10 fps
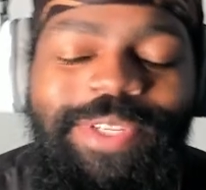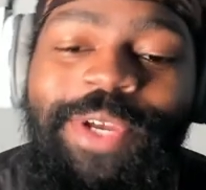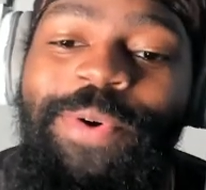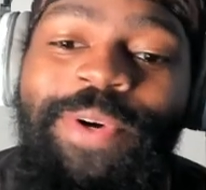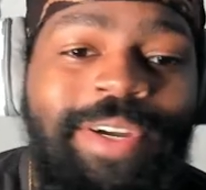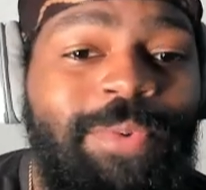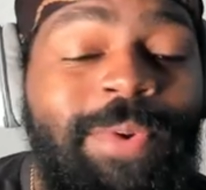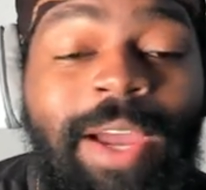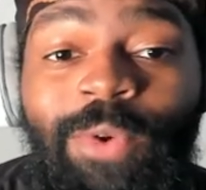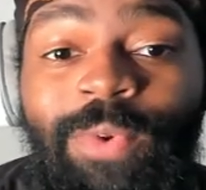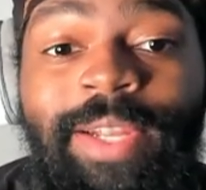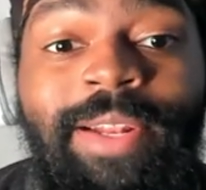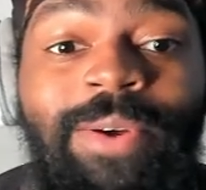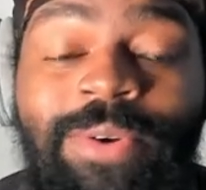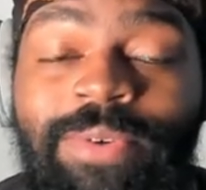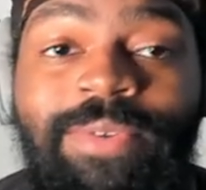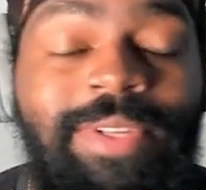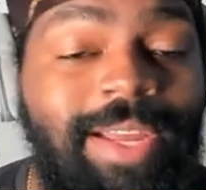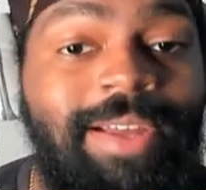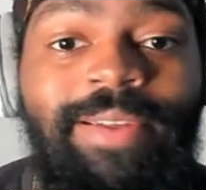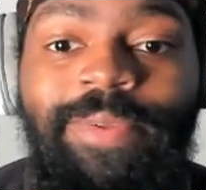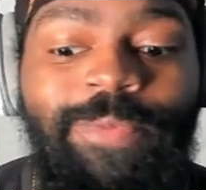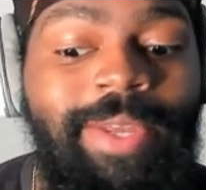So uh, we already know, y'all,